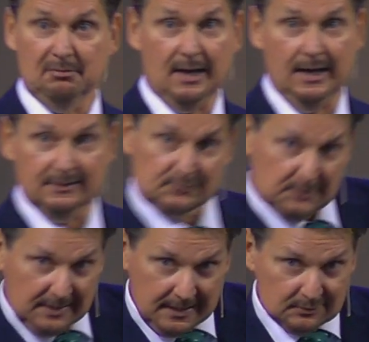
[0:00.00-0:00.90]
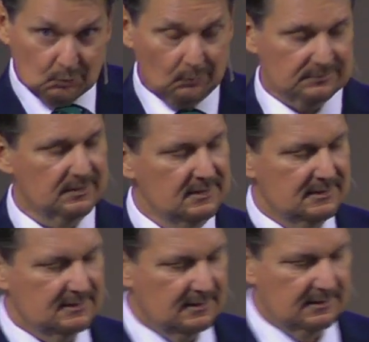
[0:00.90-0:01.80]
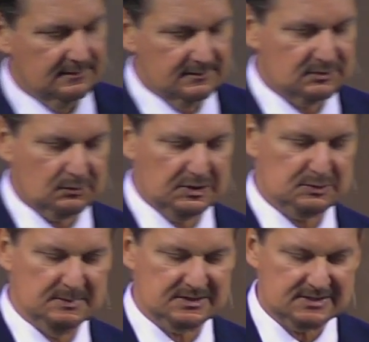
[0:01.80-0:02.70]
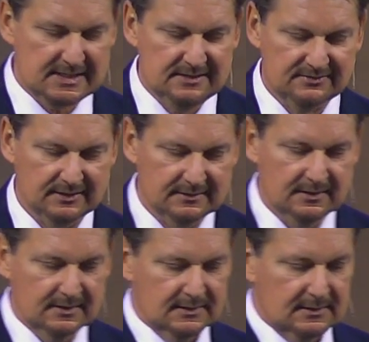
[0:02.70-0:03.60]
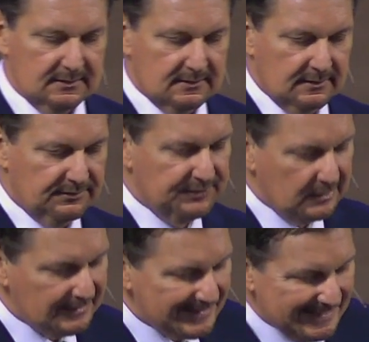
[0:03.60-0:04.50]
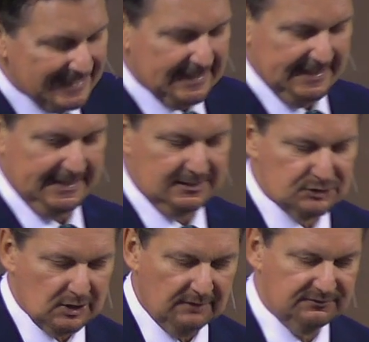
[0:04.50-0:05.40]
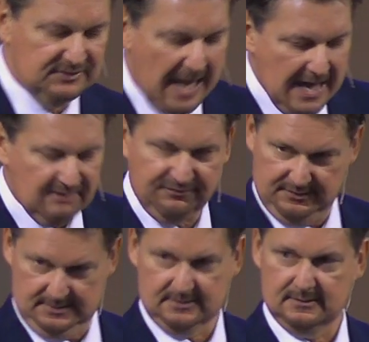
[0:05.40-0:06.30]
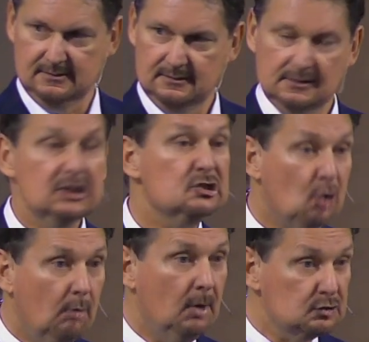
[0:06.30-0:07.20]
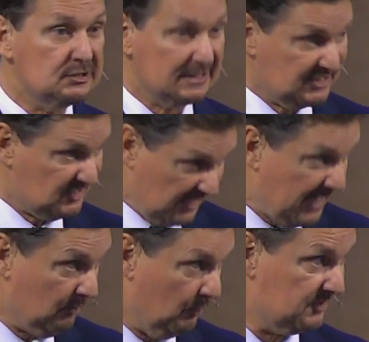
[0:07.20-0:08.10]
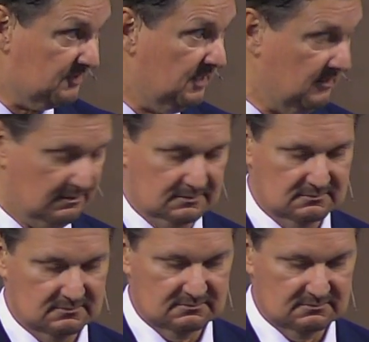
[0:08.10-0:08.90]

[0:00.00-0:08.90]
apply as we head toward this Christmas season. The lineage of David is almost extinguished here.